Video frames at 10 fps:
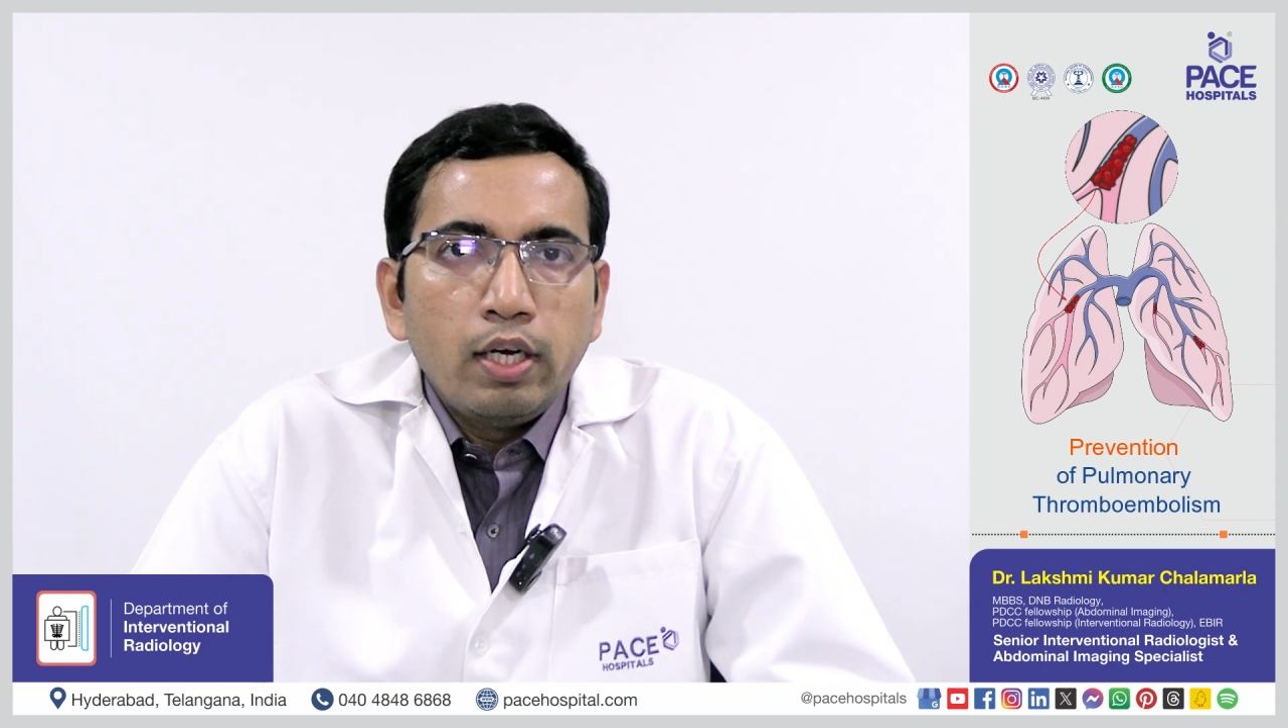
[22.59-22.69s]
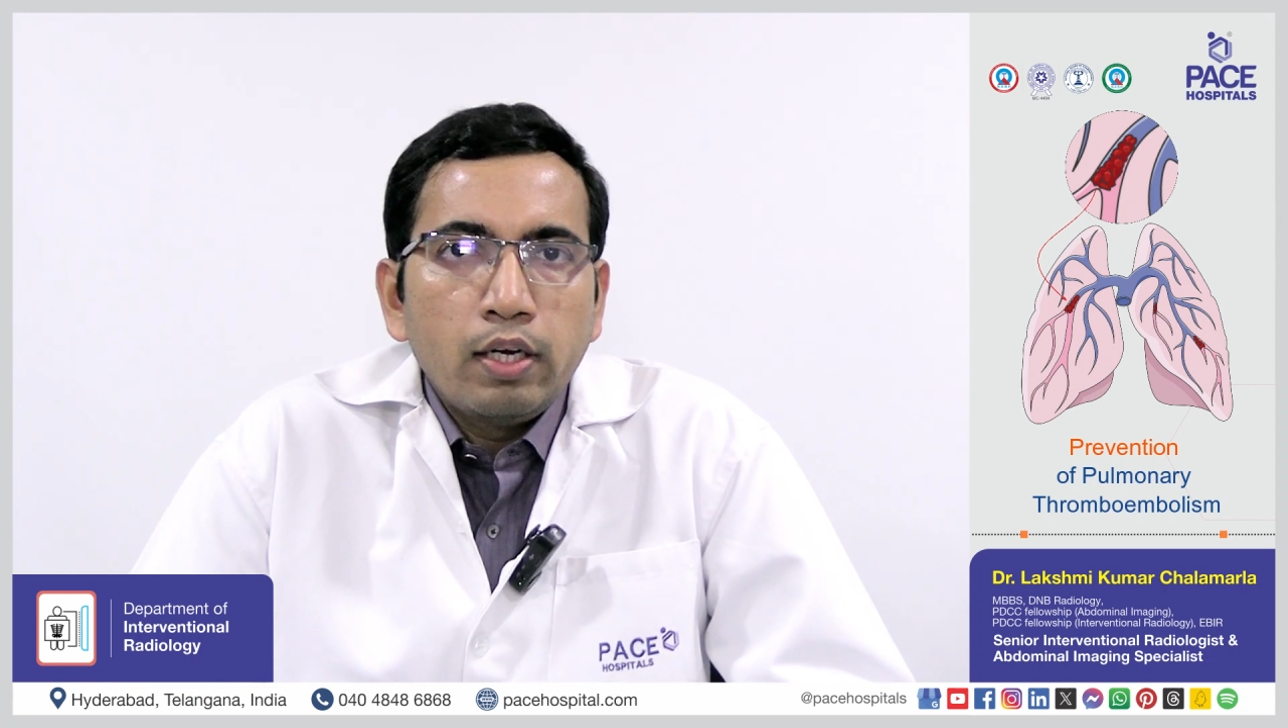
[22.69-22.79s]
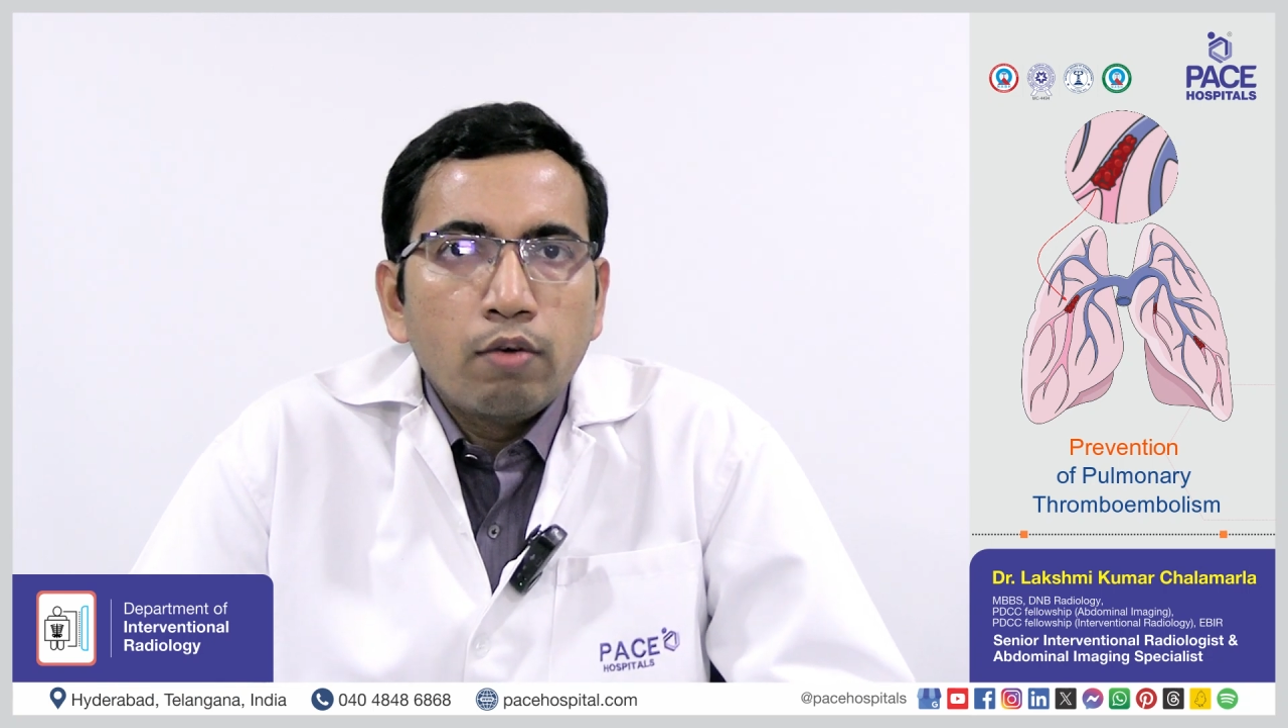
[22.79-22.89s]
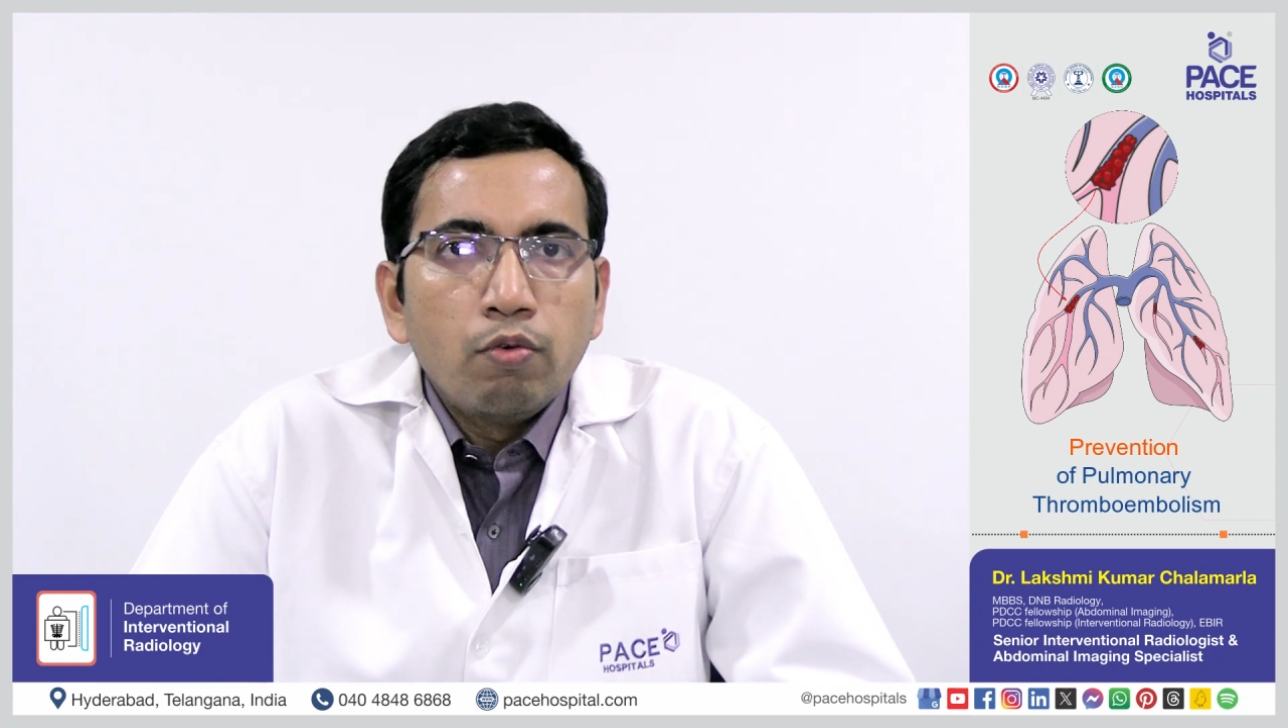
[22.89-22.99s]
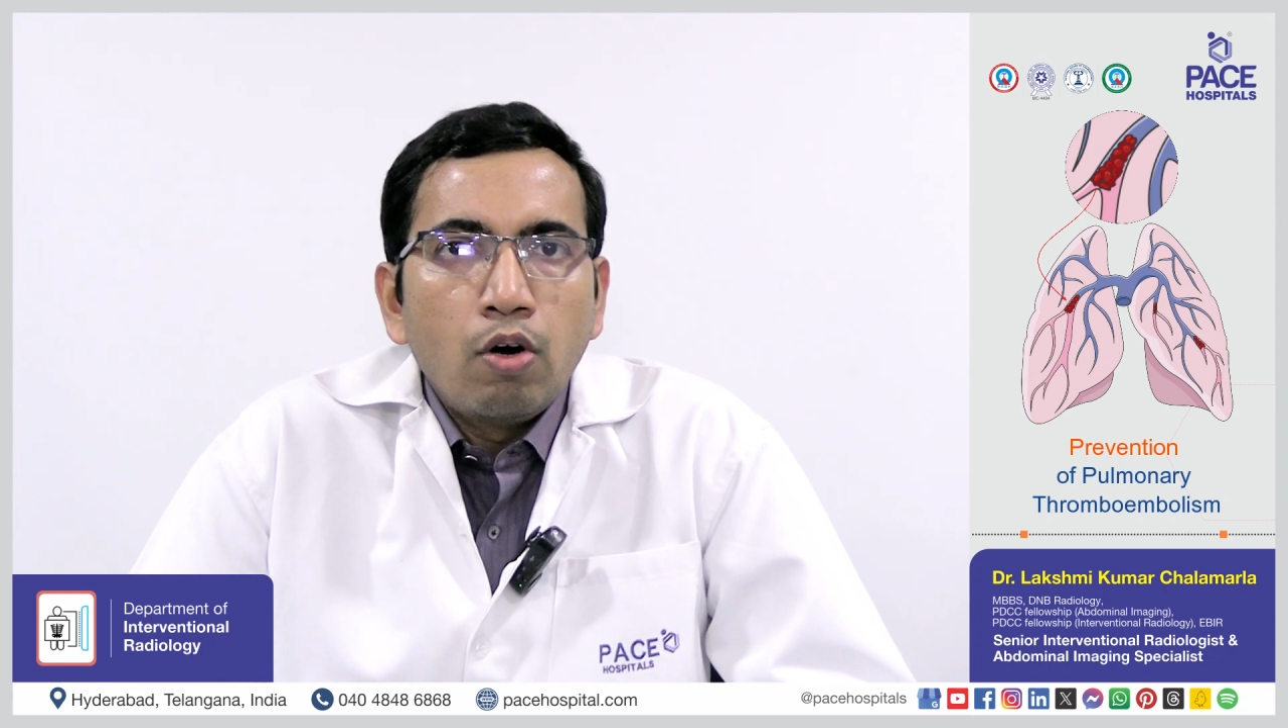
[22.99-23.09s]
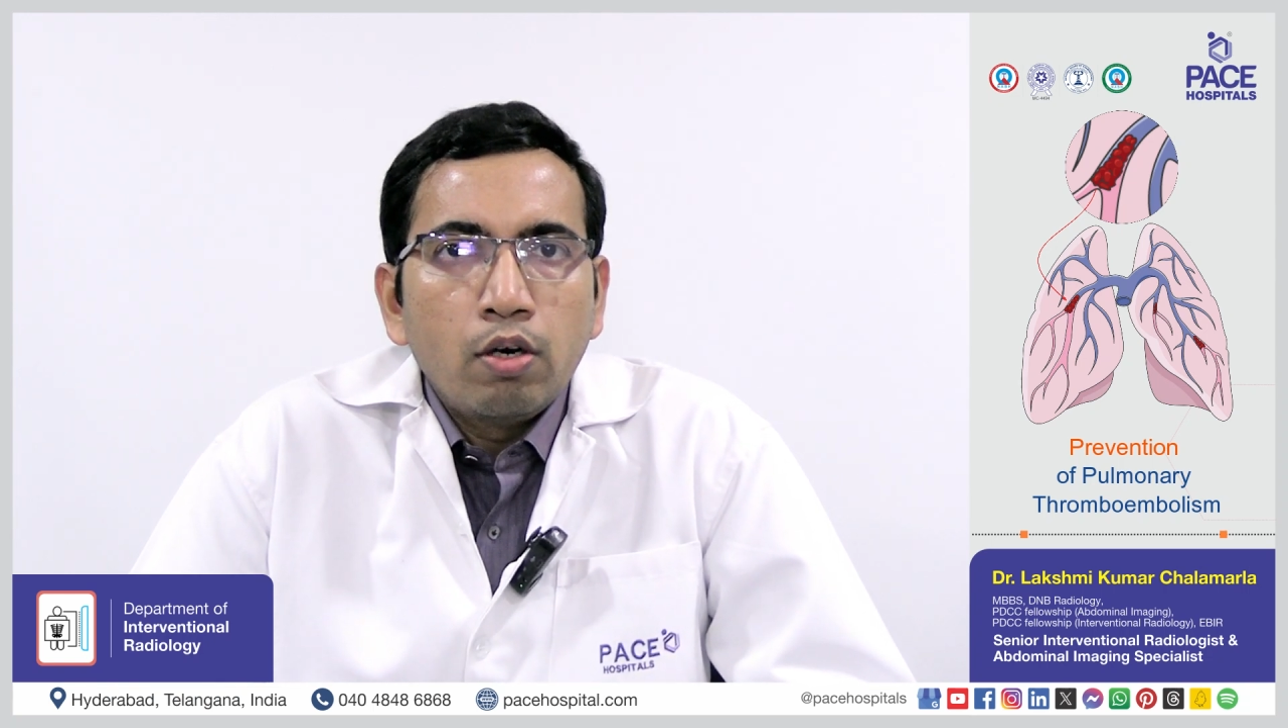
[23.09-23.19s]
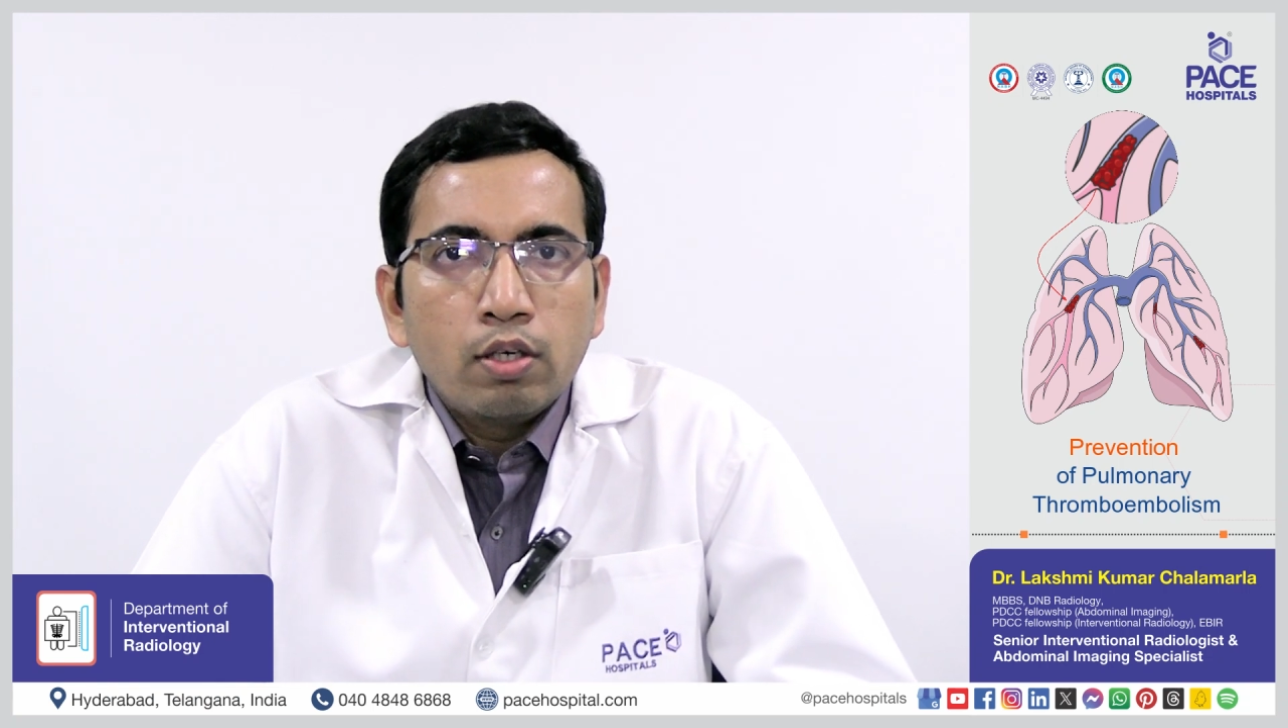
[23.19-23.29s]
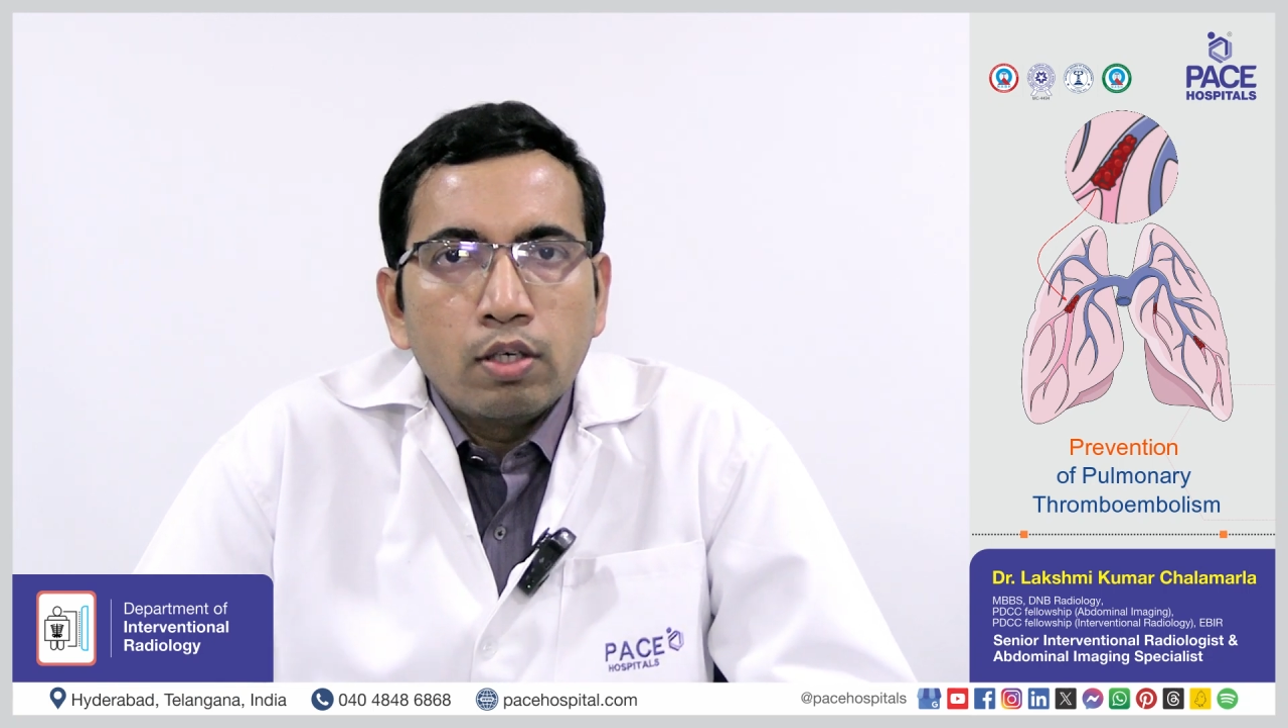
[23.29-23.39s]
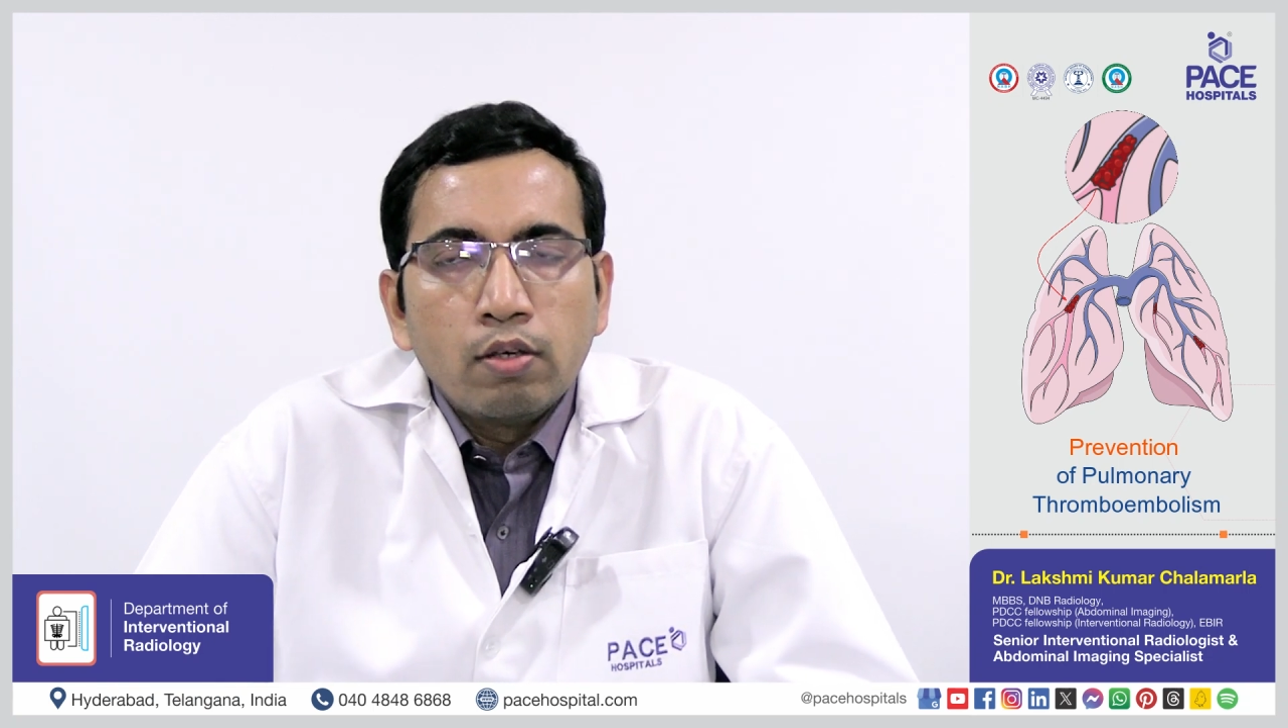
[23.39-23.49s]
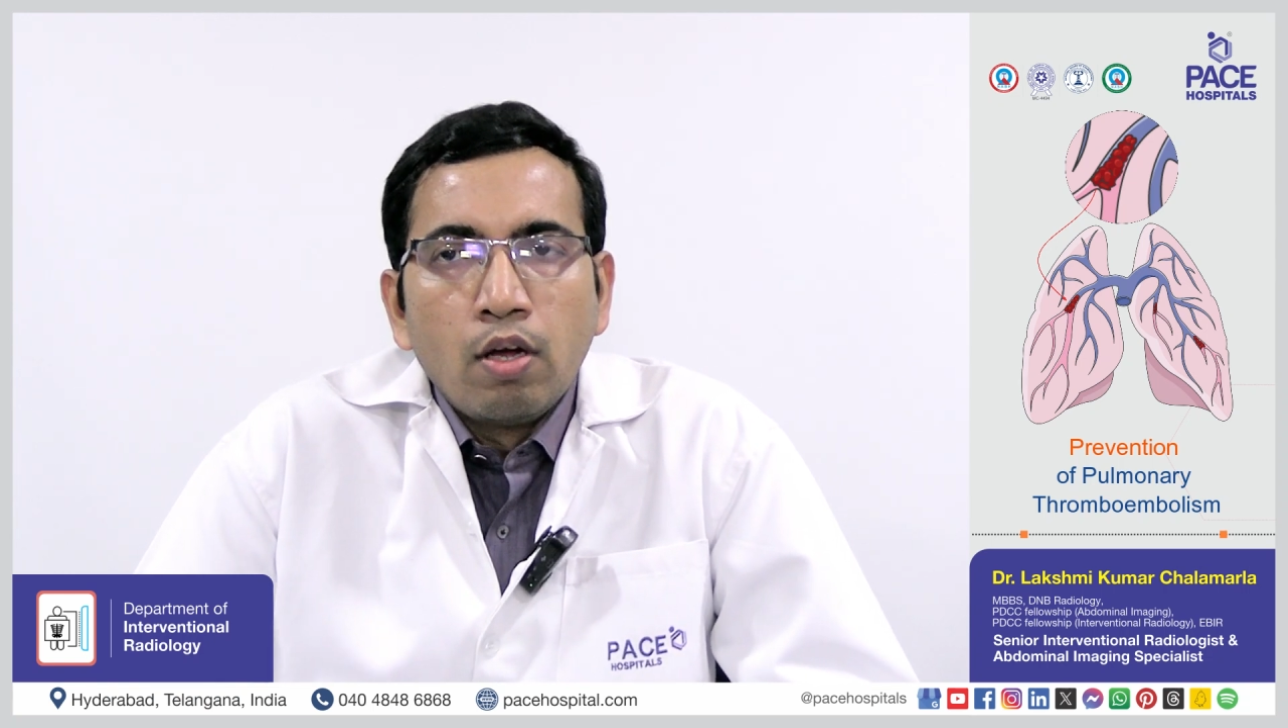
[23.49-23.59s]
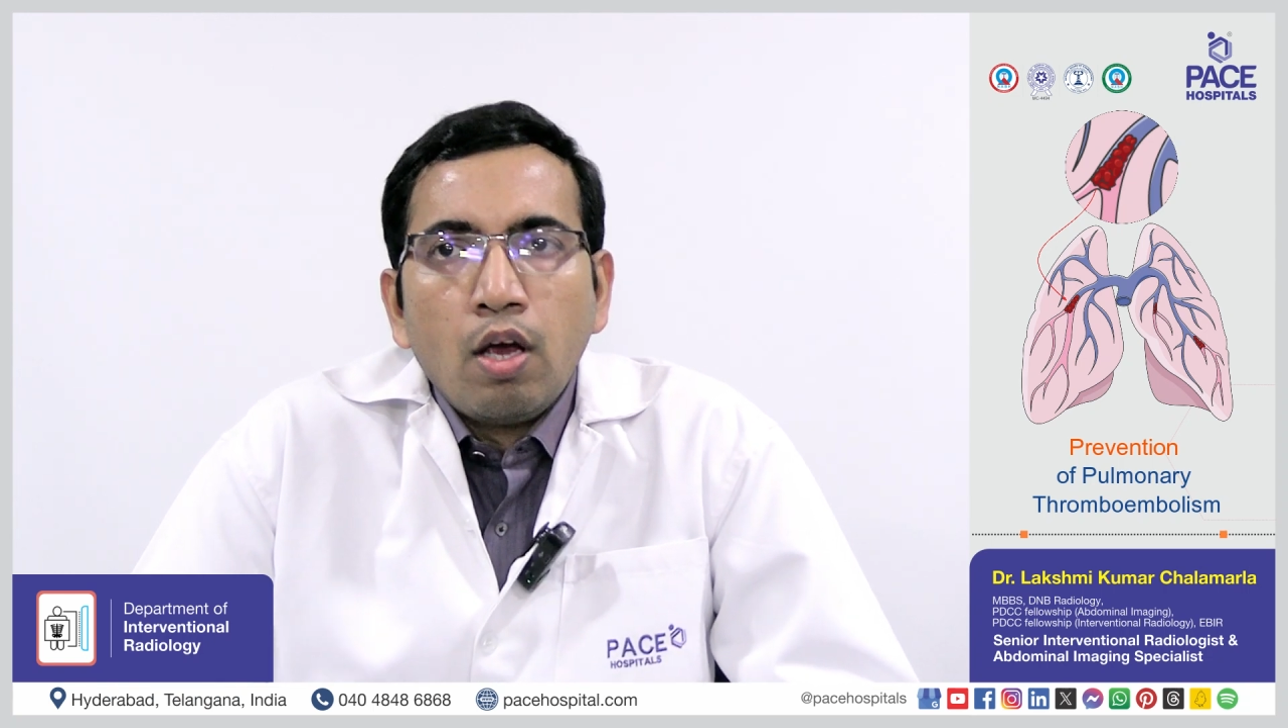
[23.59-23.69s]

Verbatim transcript: take a walk